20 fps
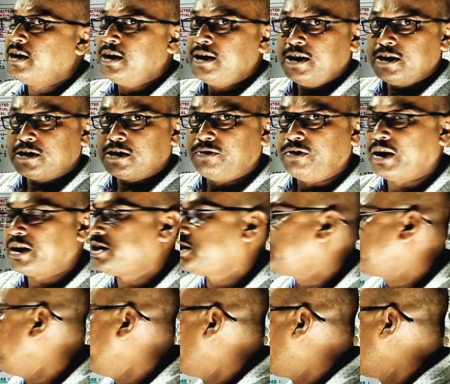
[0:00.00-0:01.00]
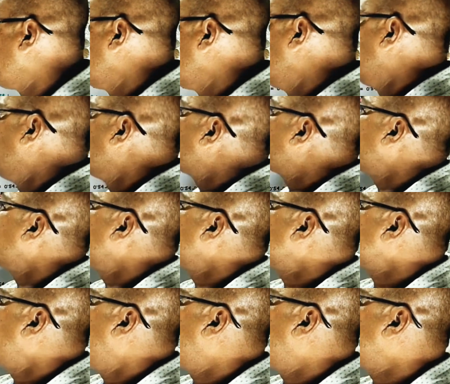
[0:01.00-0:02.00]
It's very simple. That is
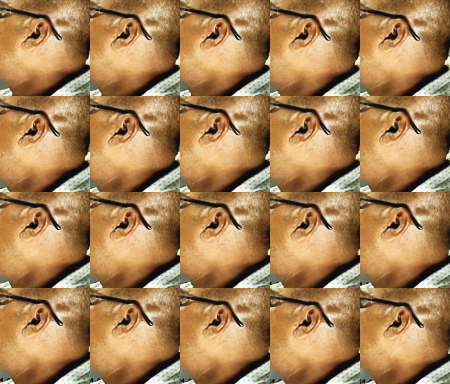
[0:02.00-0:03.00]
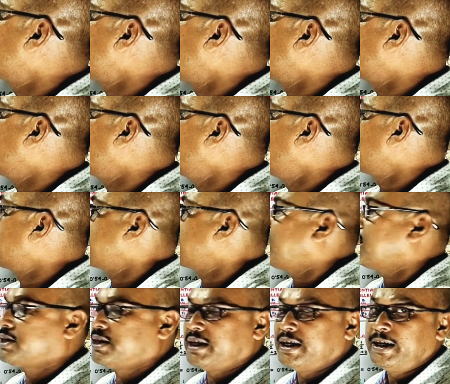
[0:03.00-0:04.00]
R is equal to R1 plus R2 plus
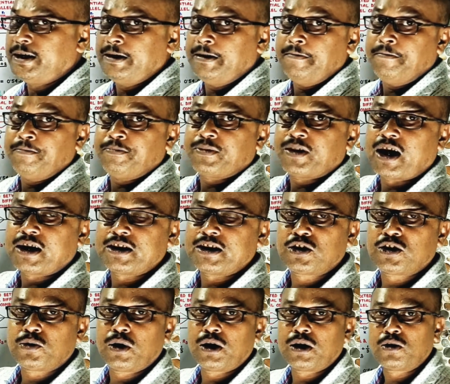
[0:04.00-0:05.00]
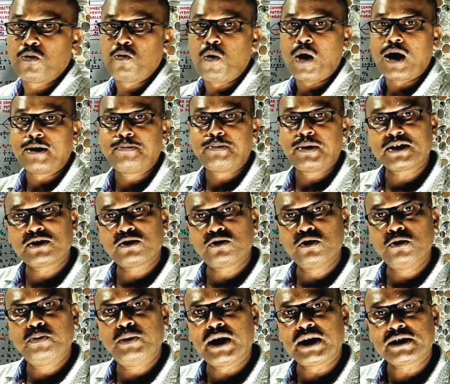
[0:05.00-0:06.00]
R3. That is equal to 1 plus 2
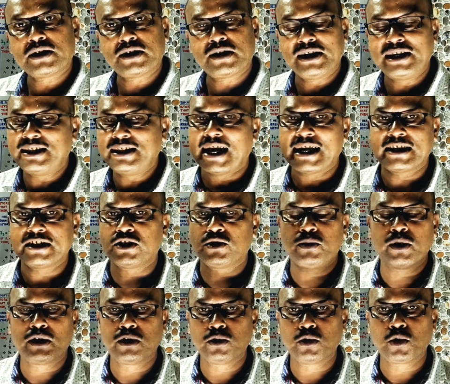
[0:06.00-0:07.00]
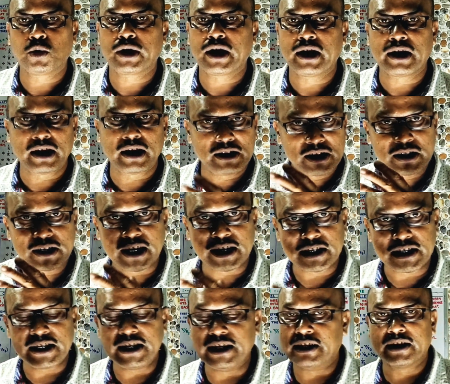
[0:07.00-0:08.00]
plus 3. That is equal to total
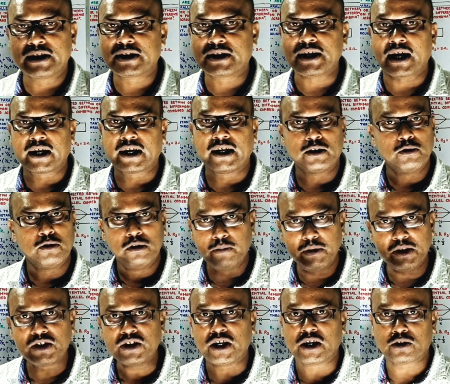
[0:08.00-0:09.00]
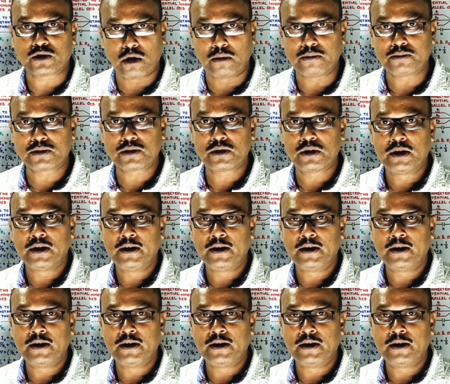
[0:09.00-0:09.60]
resistance in this circuit will be 6 ohms.